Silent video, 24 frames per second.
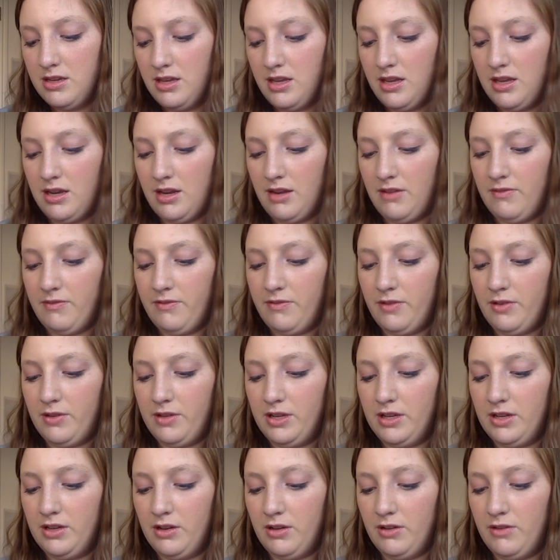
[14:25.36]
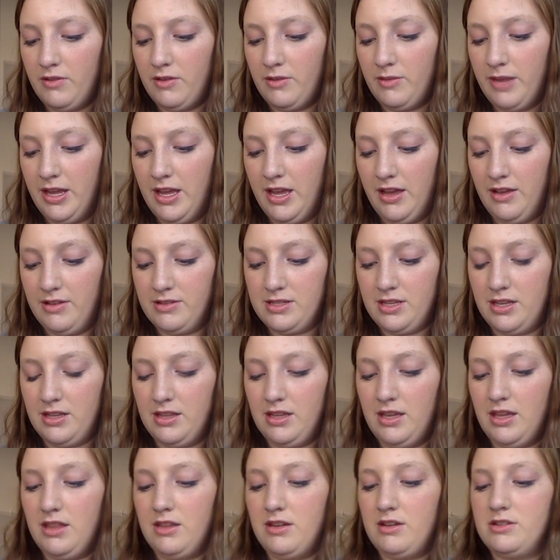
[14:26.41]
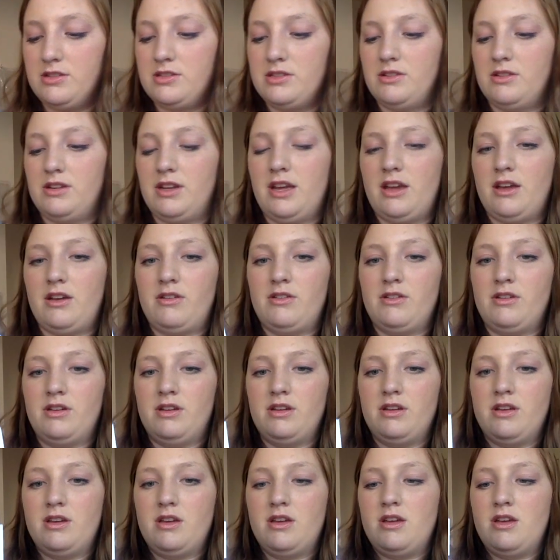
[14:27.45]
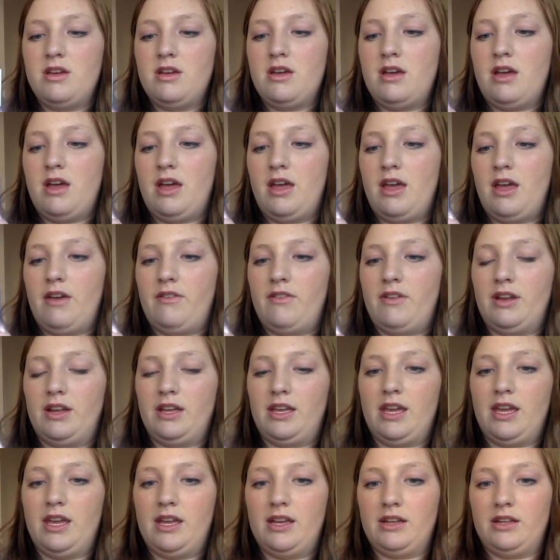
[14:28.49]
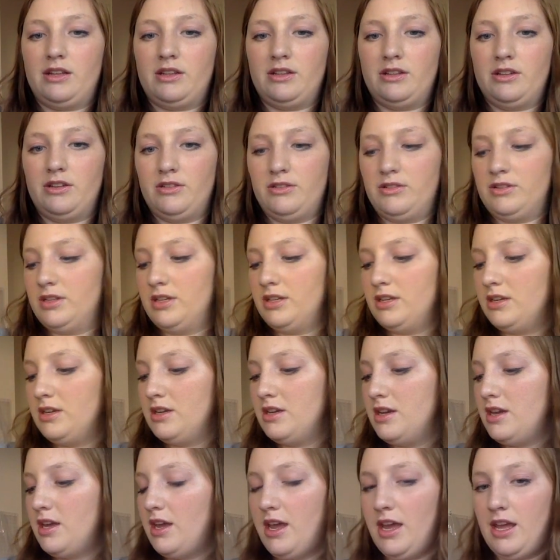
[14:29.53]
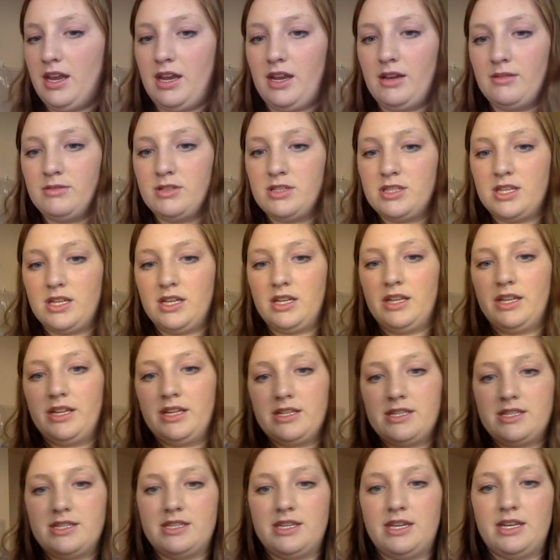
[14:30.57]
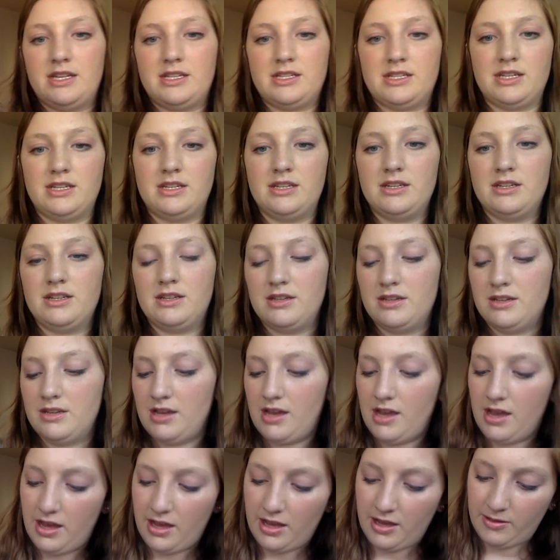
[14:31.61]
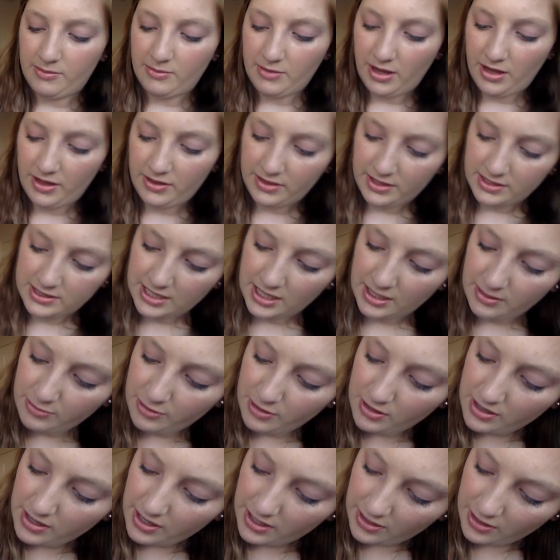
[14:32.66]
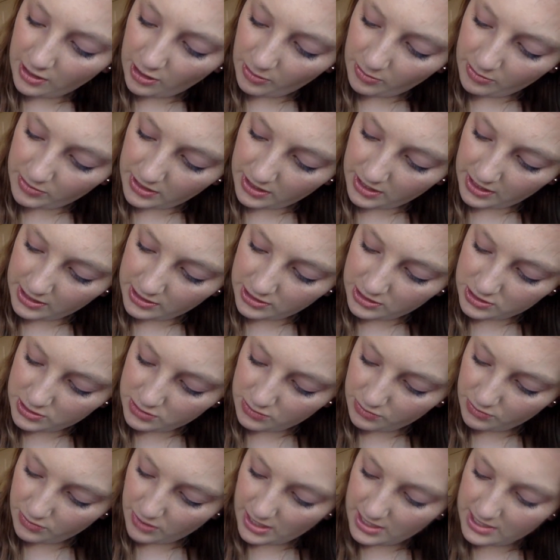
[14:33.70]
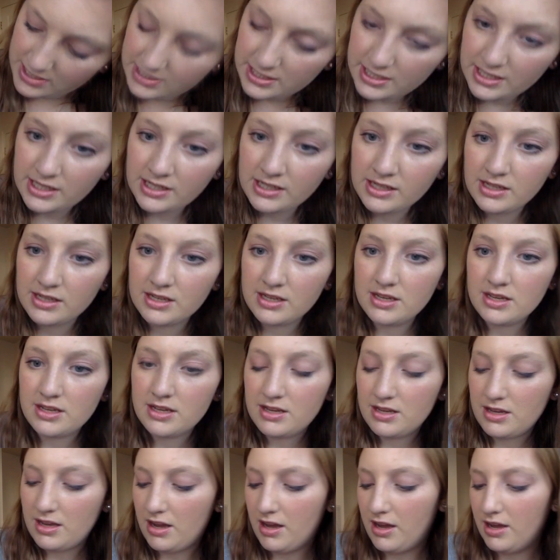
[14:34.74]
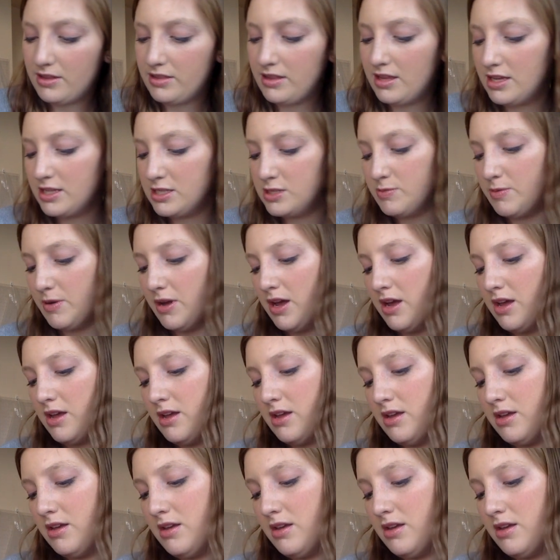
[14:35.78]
and I'm folding over my house on the other. So now I have it again glued and I'm just going to let it sit on the table and hope that it just resting on that spot.